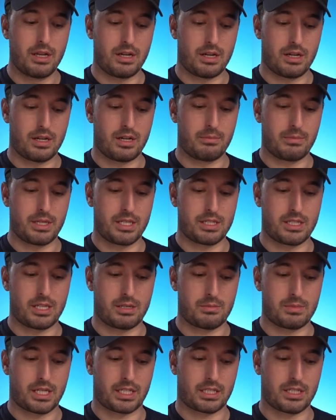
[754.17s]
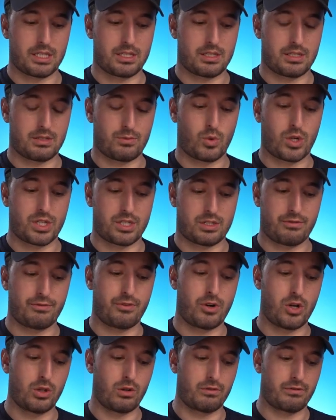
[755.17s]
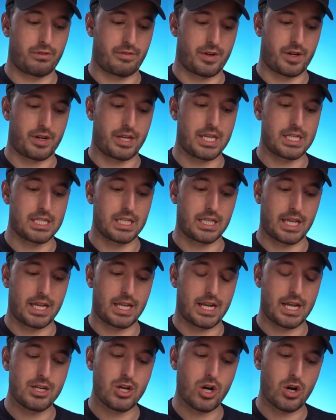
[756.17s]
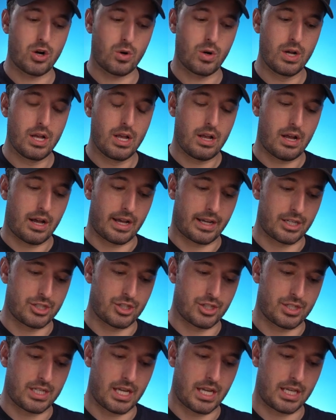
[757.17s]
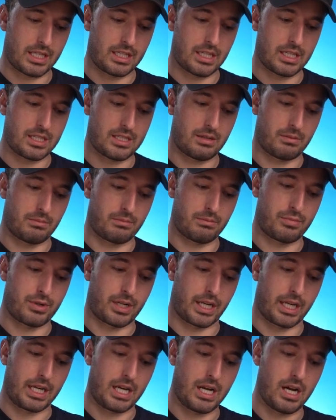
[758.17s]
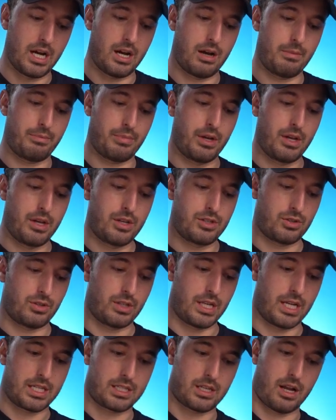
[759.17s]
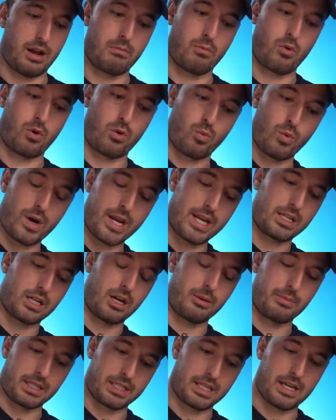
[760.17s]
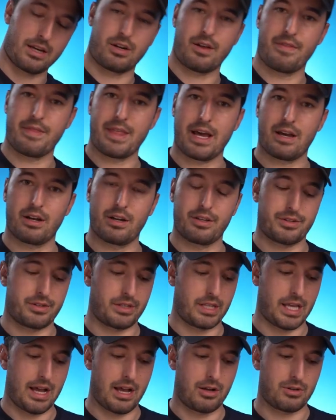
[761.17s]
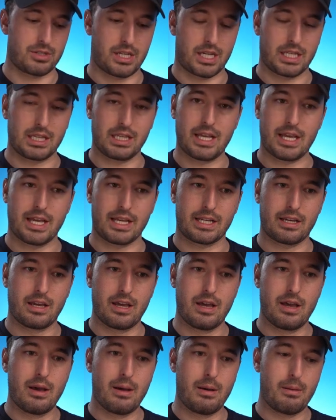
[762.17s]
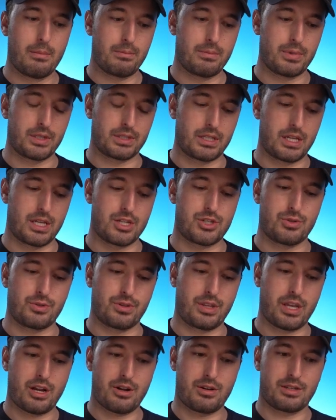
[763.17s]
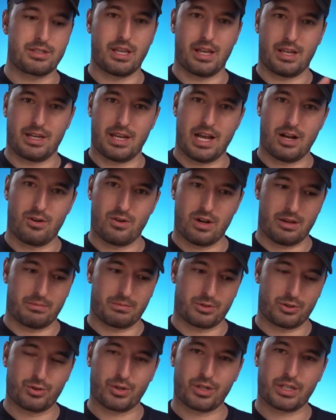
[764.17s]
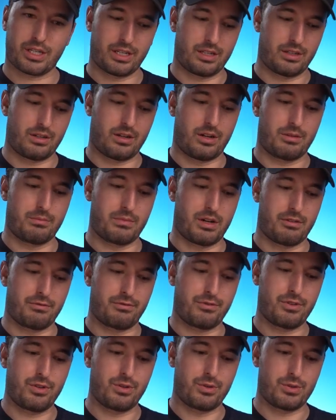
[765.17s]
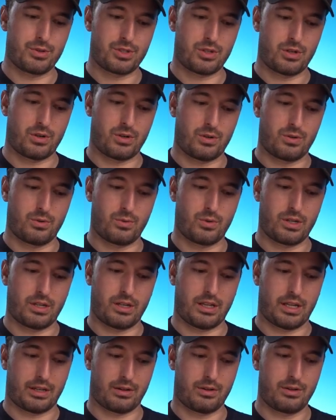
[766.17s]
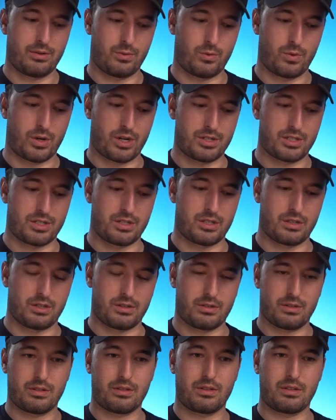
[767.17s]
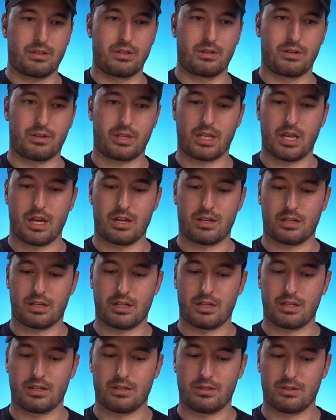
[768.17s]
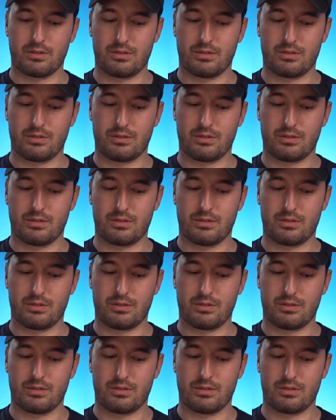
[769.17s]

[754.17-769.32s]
It seems like this wants to fall over very easily. And I know I could just take this and bring it up so that it's got more weight coming down on that outside leg. But the issue there is that now I'm crooked on my view, so like, where's the, you know, you kind of gotta